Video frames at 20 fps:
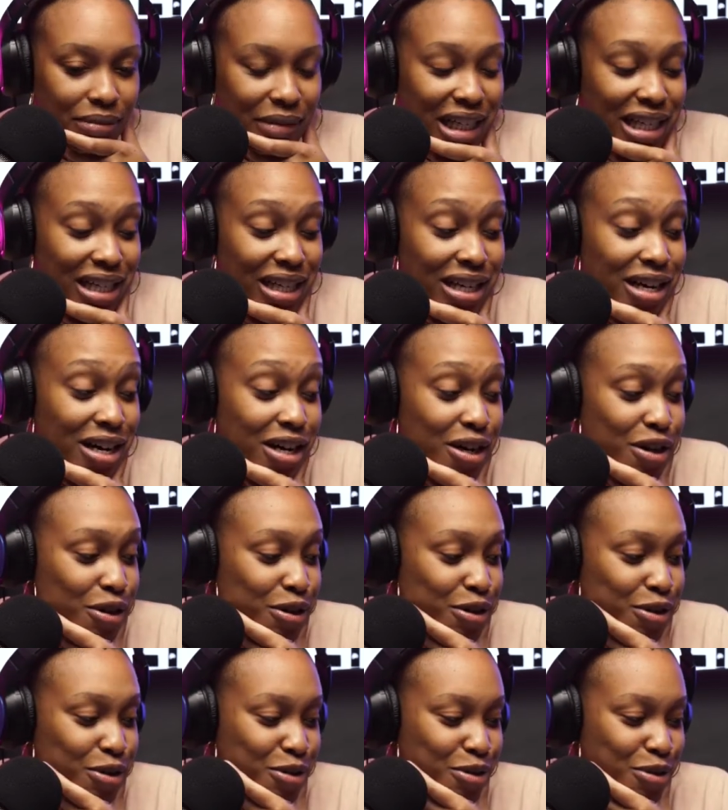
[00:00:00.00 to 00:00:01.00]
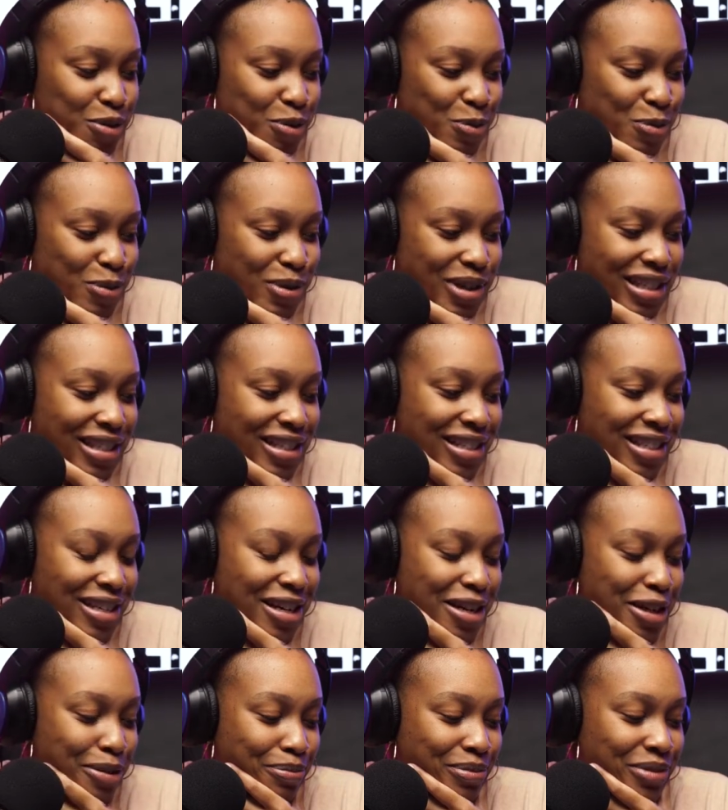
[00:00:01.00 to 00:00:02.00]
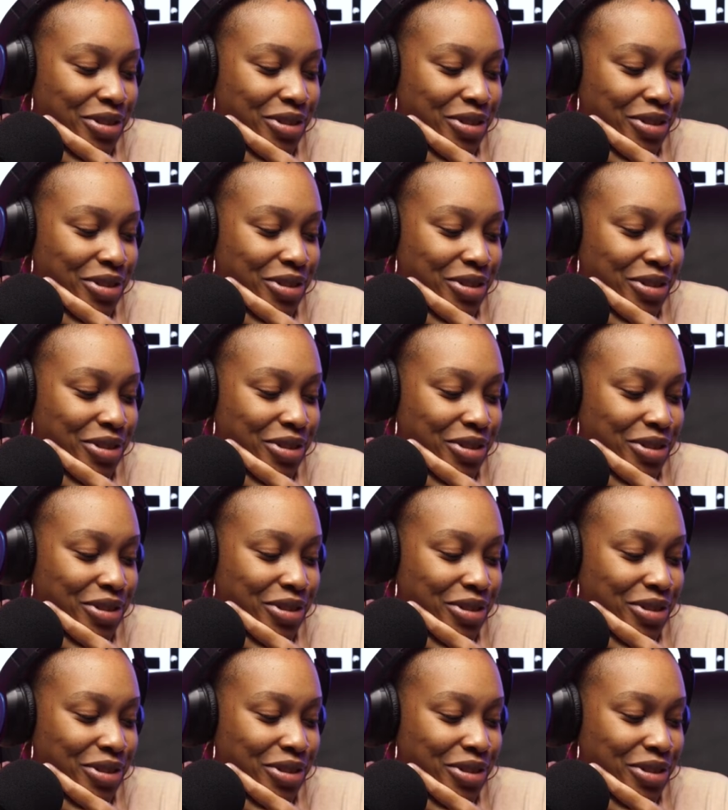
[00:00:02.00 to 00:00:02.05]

oh, what's up,